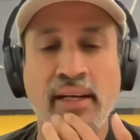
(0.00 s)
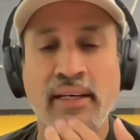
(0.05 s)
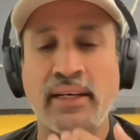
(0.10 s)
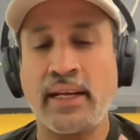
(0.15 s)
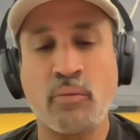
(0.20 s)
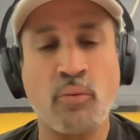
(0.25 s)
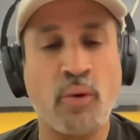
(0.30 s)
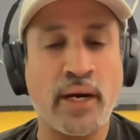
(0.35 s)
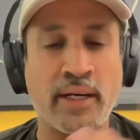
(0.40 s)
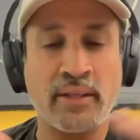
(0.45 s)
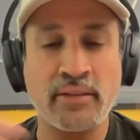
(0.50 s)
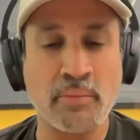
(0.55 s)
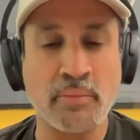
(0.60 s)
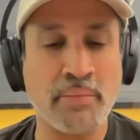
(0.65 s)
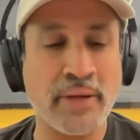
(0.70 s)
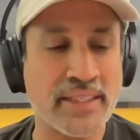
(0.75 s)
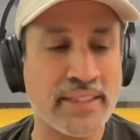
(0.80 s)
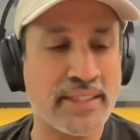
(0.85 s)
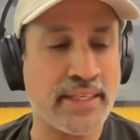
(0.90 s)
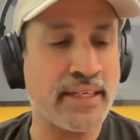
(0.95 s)
Like one of the
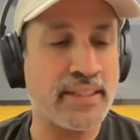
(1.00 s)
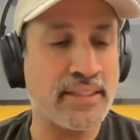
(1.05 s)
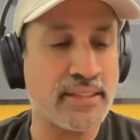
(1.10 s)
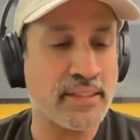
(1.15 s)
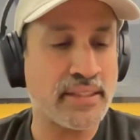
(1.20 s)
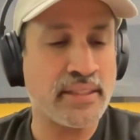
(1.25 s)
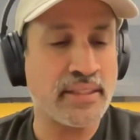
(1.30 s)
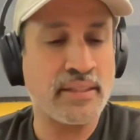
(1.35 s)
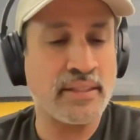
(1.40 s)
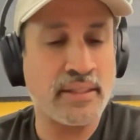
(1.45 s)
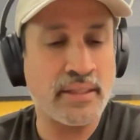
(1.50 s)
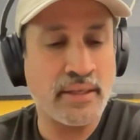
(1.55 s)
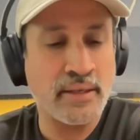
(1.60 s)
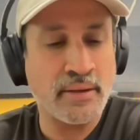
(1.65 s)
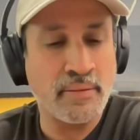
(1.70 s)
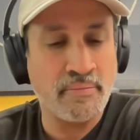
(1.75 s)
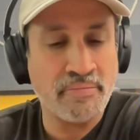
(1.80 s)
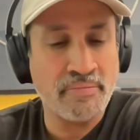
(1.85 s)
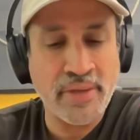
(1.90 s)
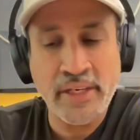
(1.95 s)
big changes
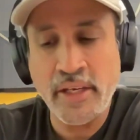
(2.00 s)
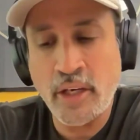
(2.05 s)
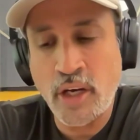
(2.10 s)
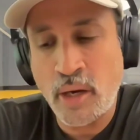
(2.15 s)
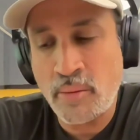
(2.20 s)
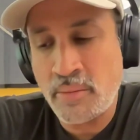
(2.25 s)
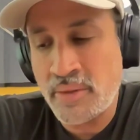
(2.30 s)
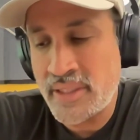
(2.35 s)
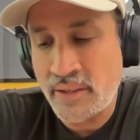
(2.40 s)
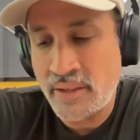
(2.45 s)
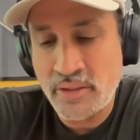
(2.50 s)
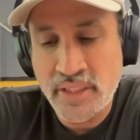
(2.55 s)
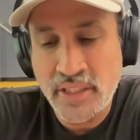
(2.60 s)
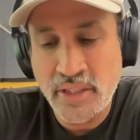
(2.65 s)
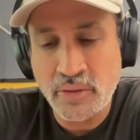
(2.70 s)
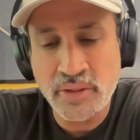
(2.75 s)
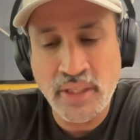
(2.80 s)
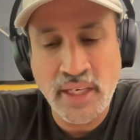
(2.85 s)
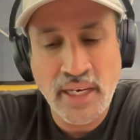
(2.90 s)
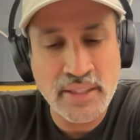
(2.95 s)
in e-commerce, I would
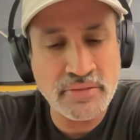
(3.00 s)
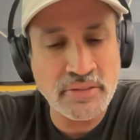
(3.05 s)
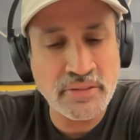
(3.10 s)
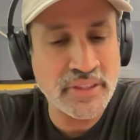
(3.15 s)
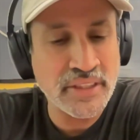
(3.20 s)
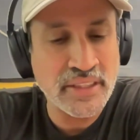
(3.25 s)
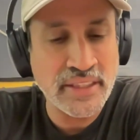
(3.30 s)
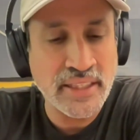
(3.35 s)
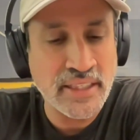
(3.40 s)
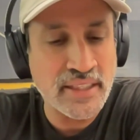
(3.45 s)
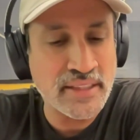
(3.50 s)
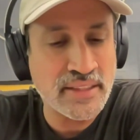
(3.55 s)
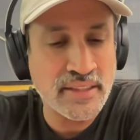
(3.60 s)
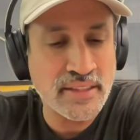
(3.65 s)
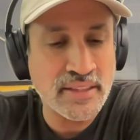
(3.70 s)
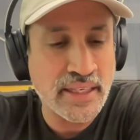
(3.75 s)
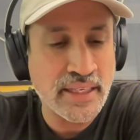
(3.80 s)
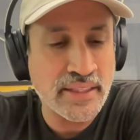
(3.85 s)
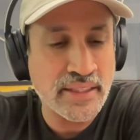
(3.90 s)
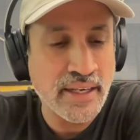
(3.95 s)
say over the last 15 years
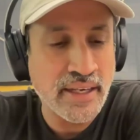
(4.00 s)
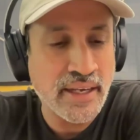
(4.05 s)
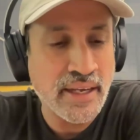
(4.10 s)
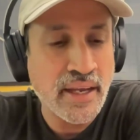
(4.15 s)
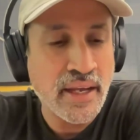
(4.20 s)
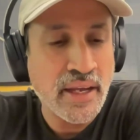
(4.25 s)
is that